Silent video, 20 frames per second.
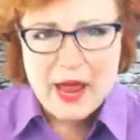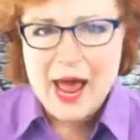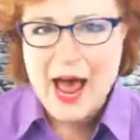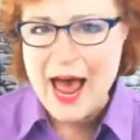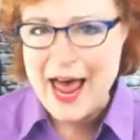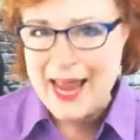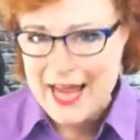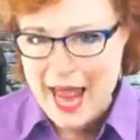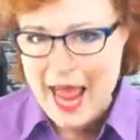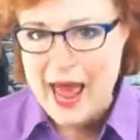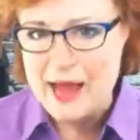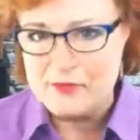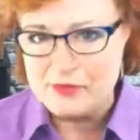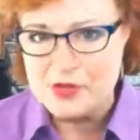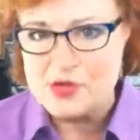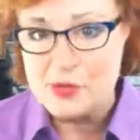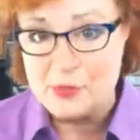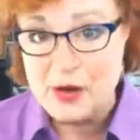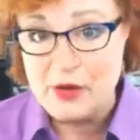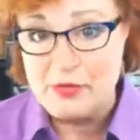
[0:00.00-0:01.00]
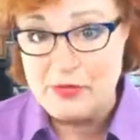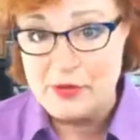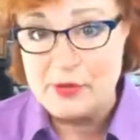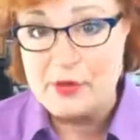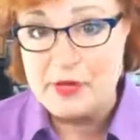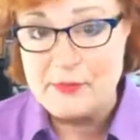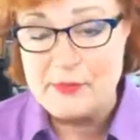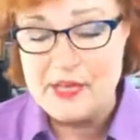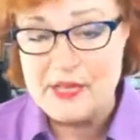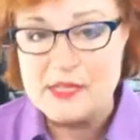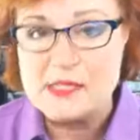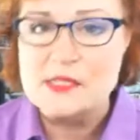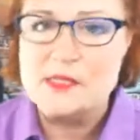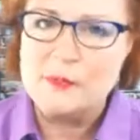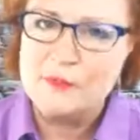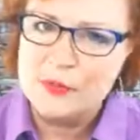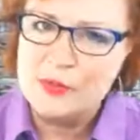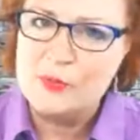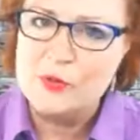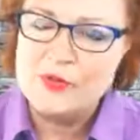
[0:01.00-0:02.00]
On average, around 30 minutes.
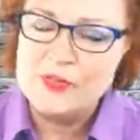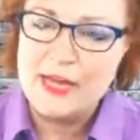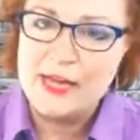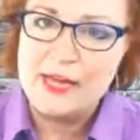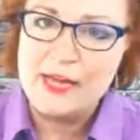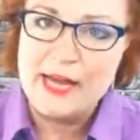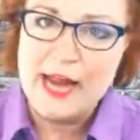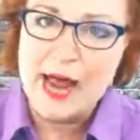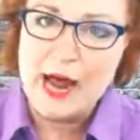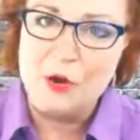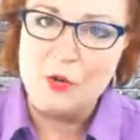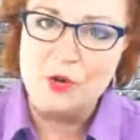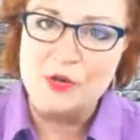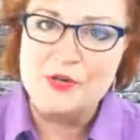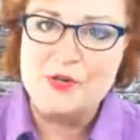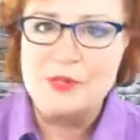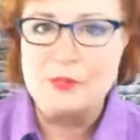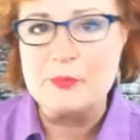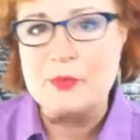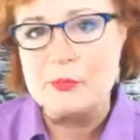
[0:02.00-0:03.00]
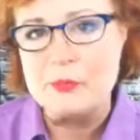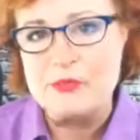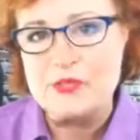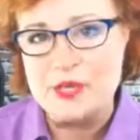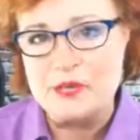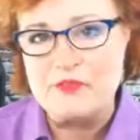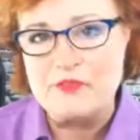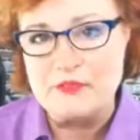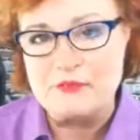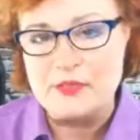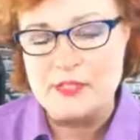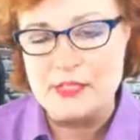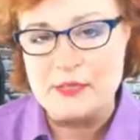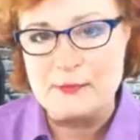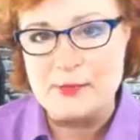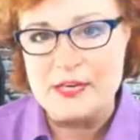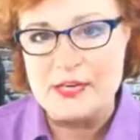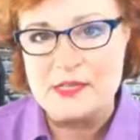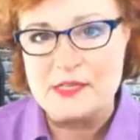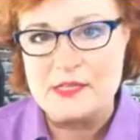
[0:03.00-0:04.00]
Some people take an hour, some people take
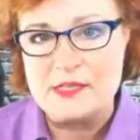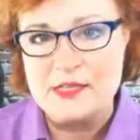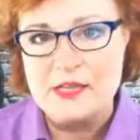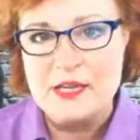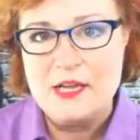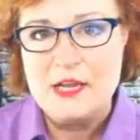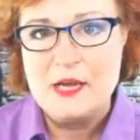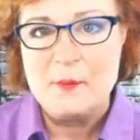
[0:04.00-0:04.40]
15 minutes.